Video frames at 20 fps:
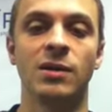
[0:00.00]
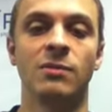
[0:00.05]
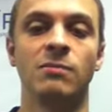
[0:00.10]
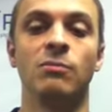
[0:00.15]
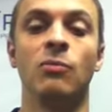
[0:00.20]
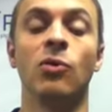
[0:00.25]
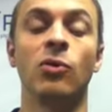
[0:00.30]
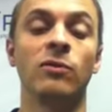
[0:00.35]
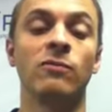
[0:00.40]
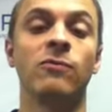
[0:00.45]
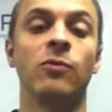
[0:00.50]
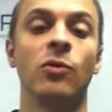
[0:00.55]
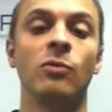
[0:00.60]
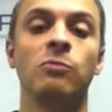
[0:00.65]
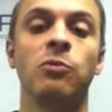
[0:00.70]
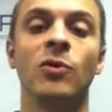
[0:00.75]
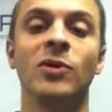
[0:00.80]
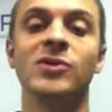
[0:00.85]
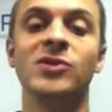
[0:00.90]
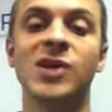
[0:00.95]
more than 4
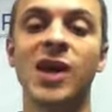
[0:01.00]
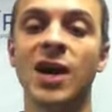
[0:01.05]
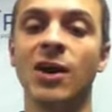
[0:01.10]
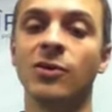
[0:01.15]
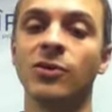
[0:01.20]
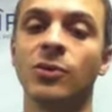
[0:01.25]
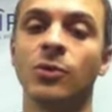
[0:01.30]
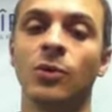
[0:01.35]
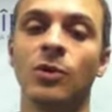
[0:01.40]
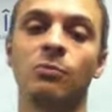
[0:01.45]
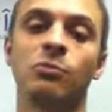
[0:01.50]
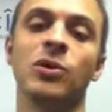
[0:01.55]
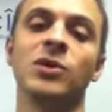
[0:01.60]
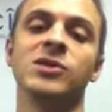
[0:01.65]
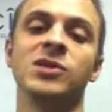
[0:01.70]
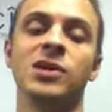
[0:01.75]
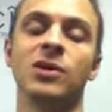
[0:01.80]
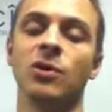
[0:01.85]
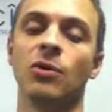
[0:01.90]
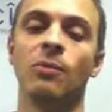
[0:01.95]
points higher than where
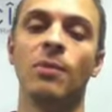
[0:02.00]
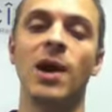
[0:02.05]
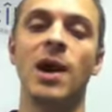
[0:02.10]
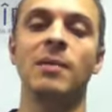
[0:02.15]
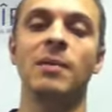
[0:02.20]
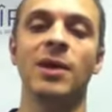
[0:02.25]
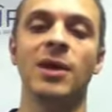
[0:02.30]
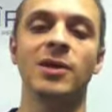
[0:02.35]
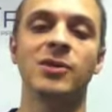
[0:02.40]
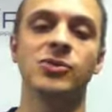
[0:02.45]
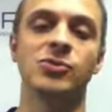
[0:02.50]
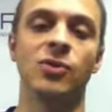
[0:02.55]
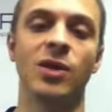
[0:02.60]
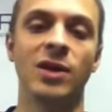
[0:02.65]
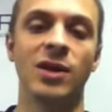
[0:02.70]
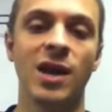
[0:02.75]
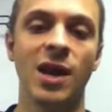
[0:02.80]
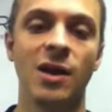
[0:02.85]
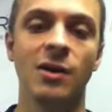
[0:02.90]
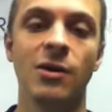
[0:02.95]
President Obama is
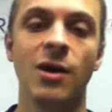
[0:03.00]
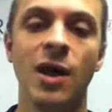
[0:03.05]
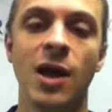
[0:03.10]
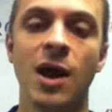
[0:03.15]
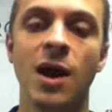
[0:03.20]
right now,